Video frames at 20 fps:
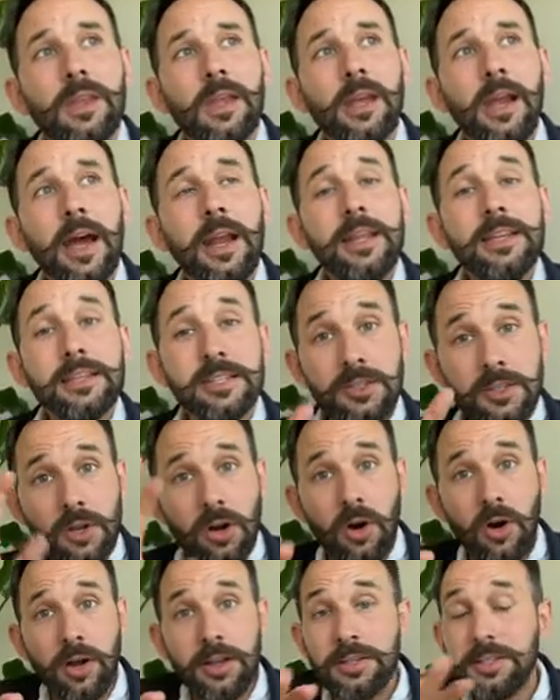it's
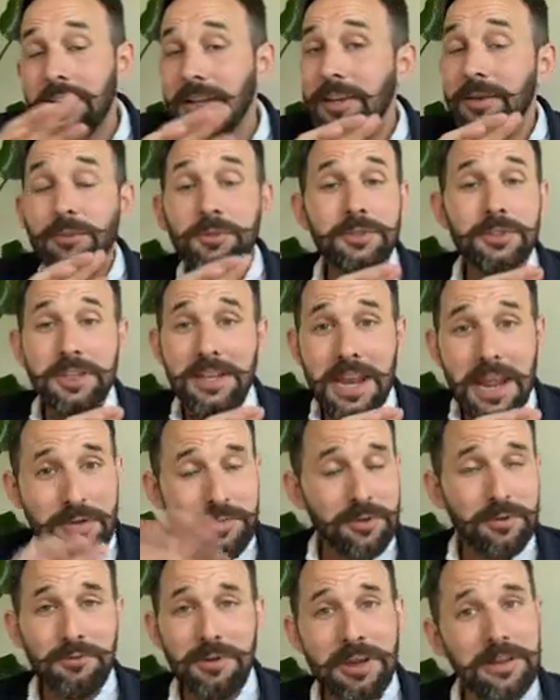not, it was
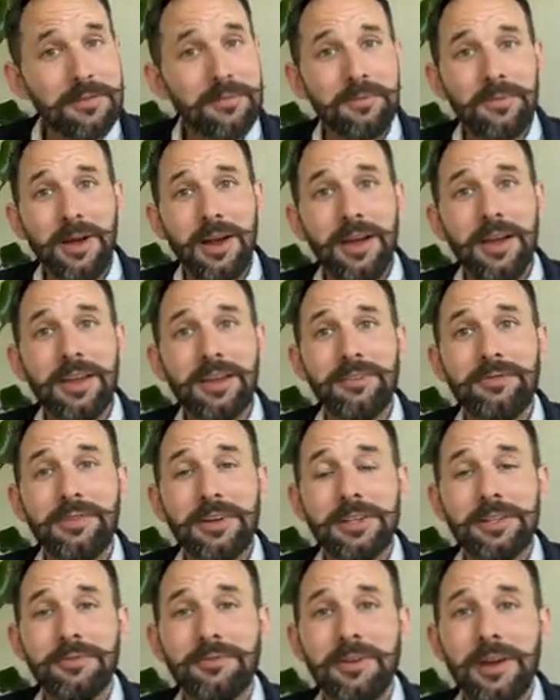never written by
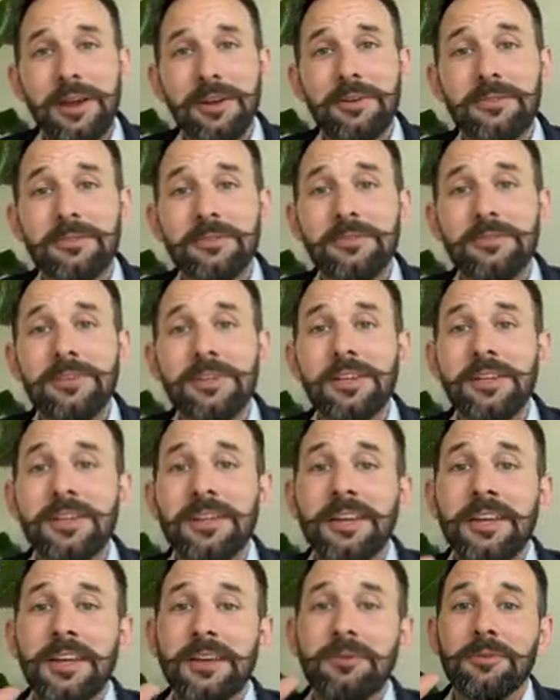Viktor Frankl.
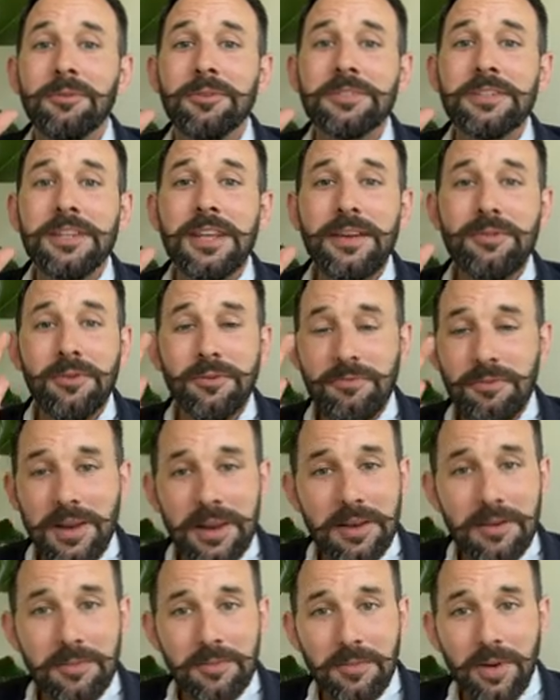It was never
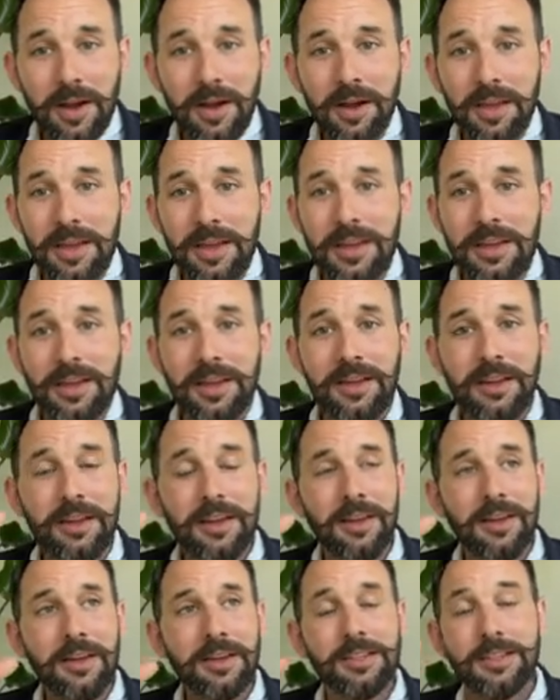written by,
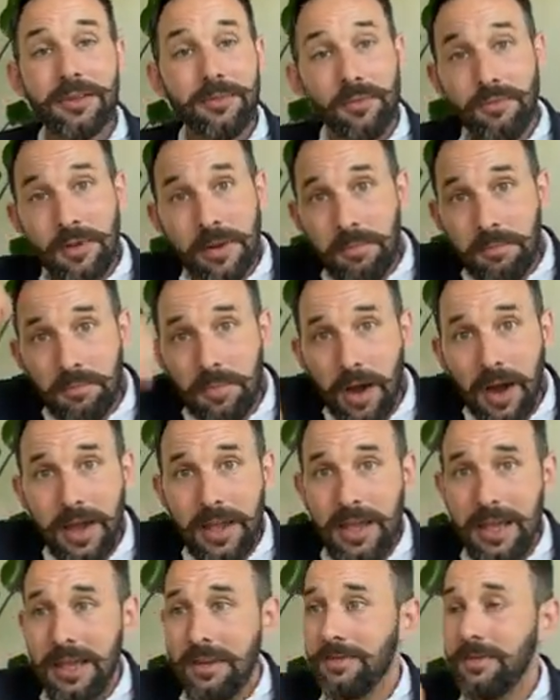it's never written by
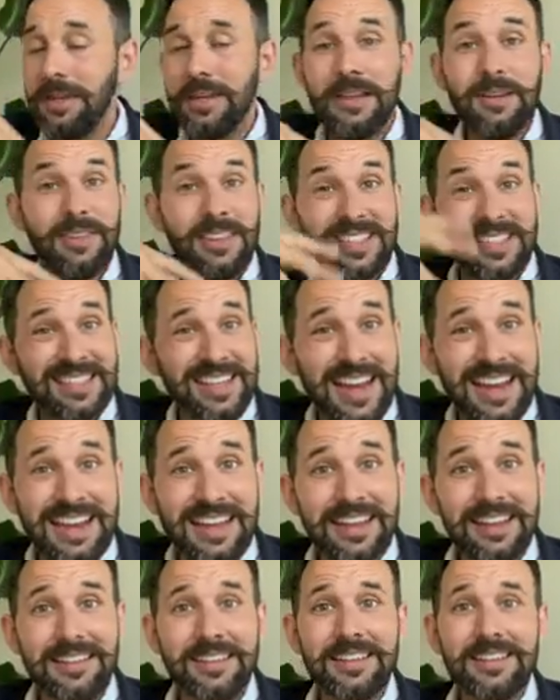him. He never said
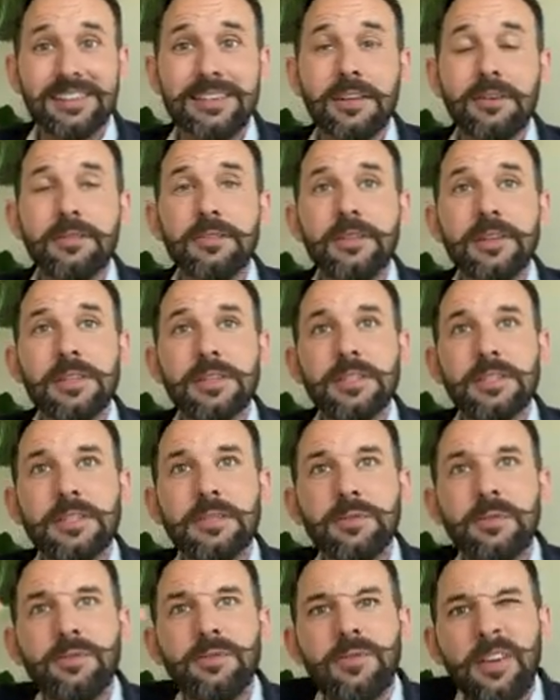it. There's
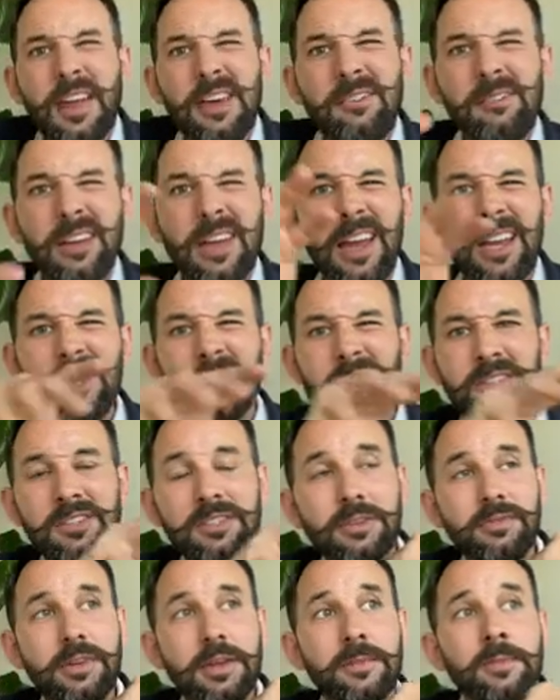sort of variations
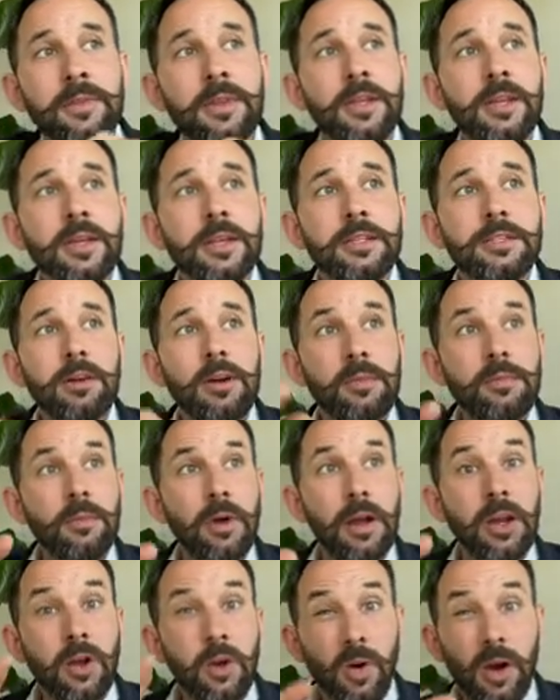of it. So
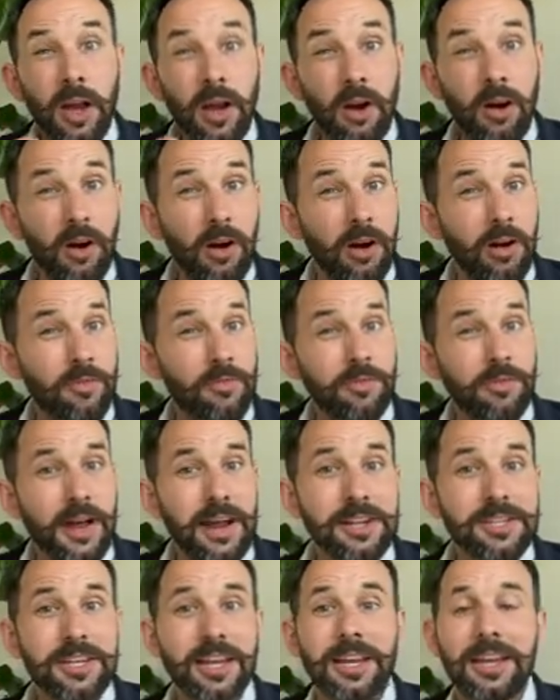I'm quite hot on
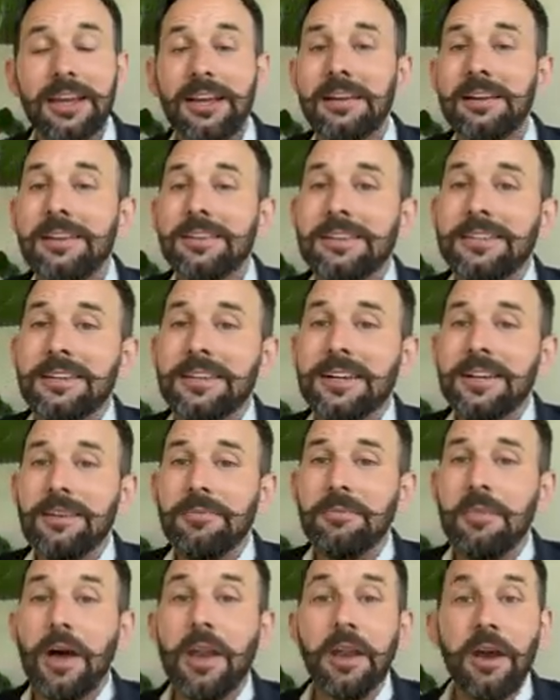fact checking,
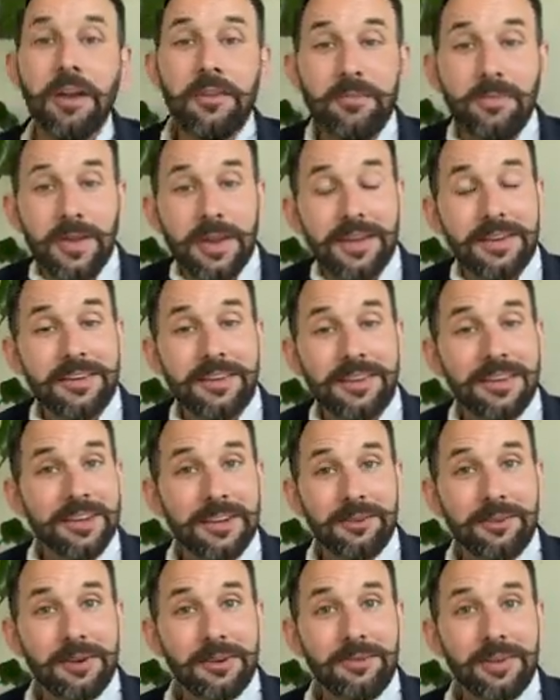and I've been
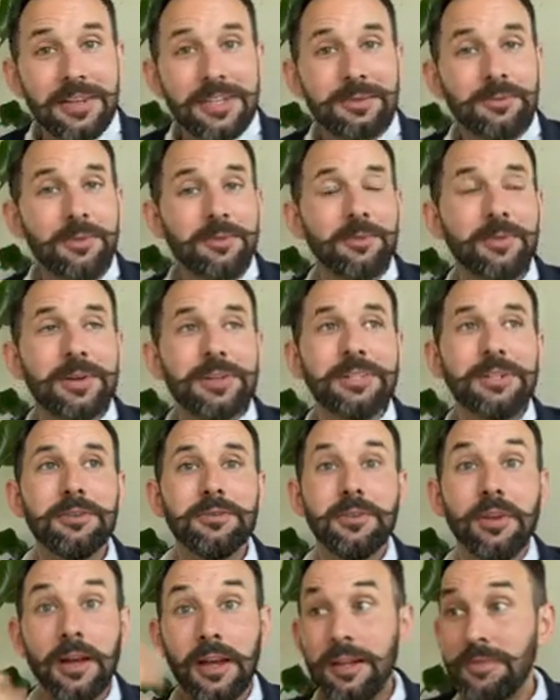a victim of it
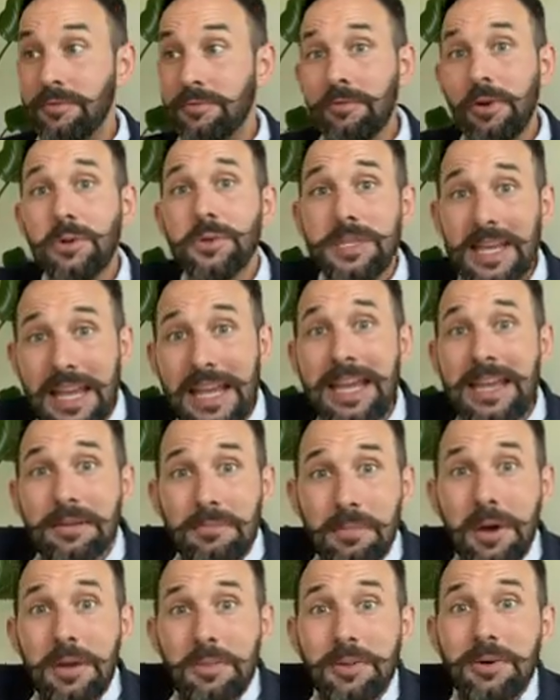myself. I even wrote it in
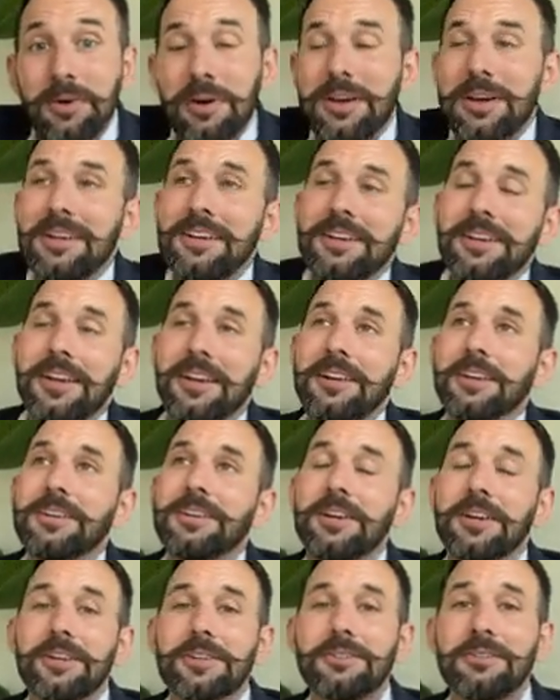my book and I
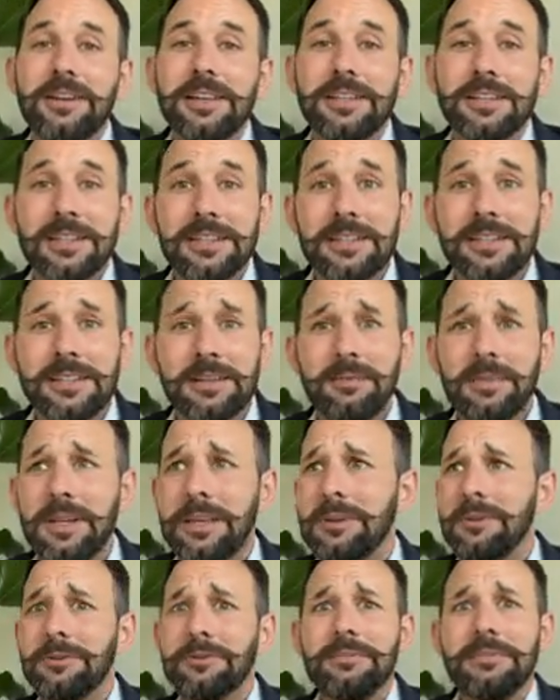credit it to
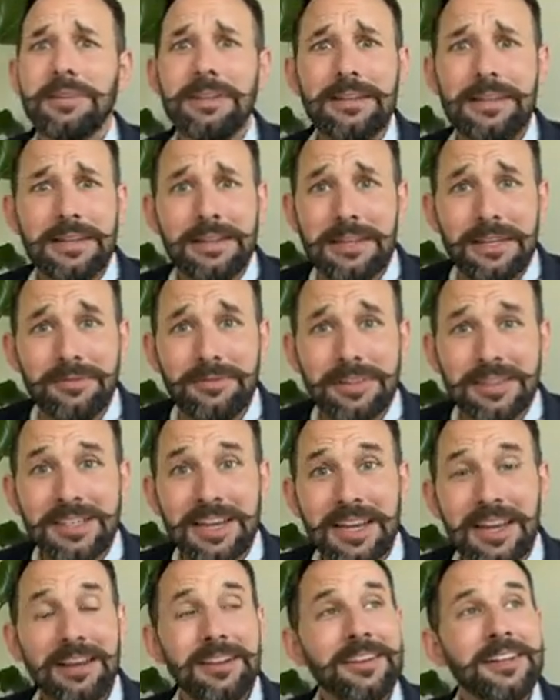somebody who didn't even
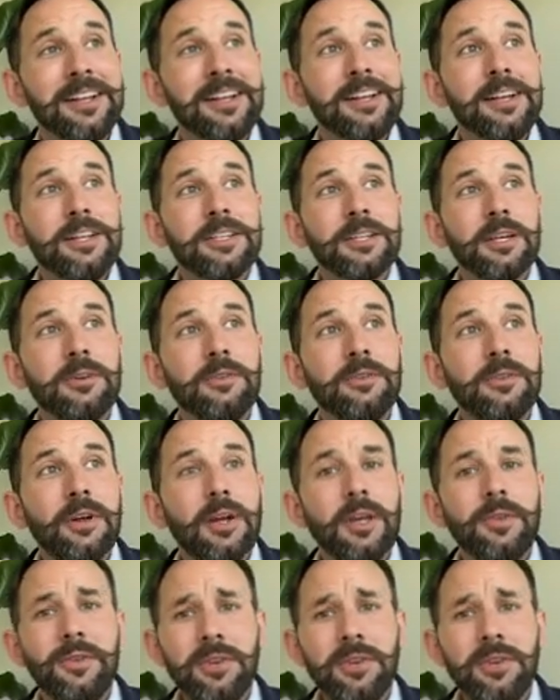say it. So if